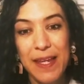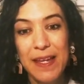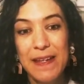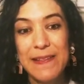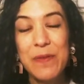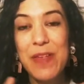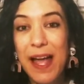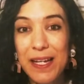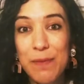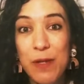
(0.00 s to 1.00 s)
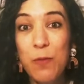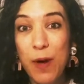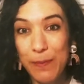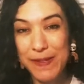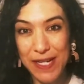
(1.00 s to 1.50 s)
So that can be one
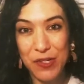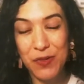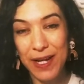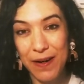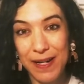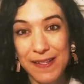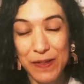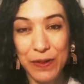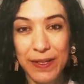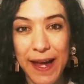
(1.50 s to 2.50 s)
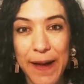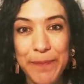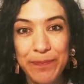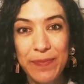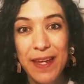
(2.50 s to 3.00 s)
potential area to look at.
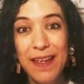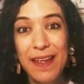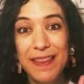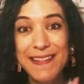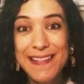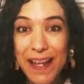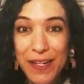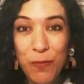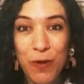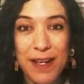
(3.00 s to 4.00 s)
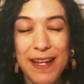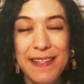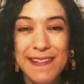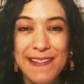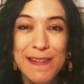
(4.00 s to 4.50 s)
The second one, and
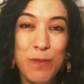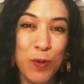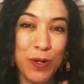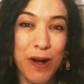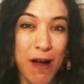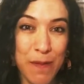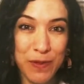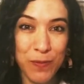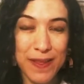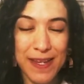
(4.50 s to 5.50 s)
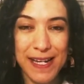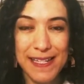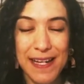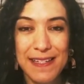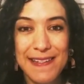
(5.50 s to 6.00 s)
this is a more common one that I
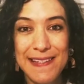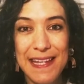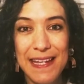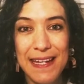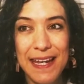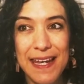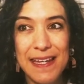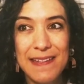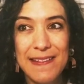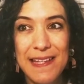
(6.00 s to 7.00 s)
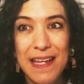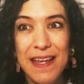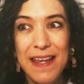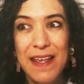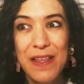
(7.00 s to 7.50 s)
tend to see, is
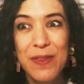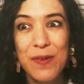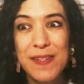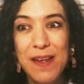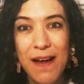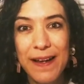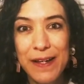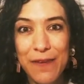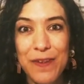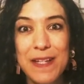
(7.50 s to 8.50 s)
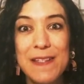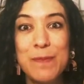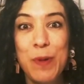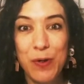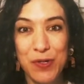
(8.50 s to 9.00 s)
there's not enough
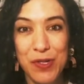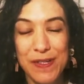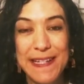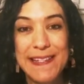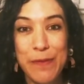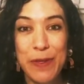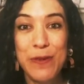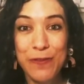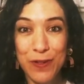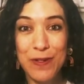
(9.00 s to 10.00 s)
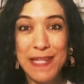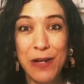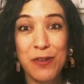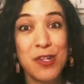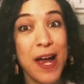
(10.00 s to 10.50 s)
exposure to some of the foods that your
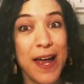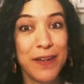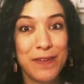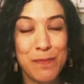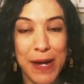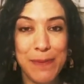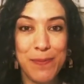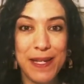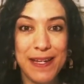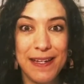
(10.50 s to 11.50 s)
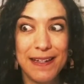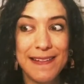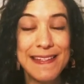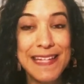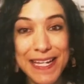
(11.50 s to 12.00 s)
child might be
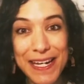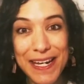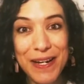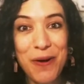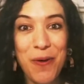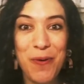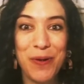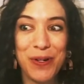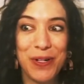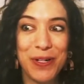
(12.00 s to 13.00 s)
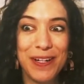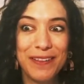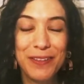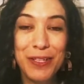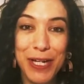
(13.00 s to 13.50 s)
sneaking or
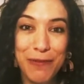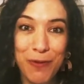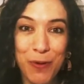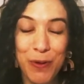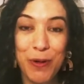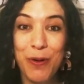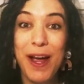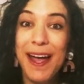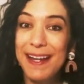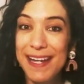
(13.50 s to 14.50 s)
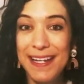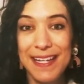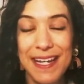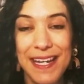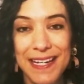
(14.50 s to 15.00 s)
looking for or hiding and
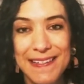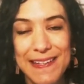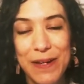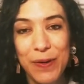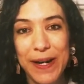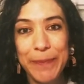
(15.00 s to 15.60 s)
eating in secret.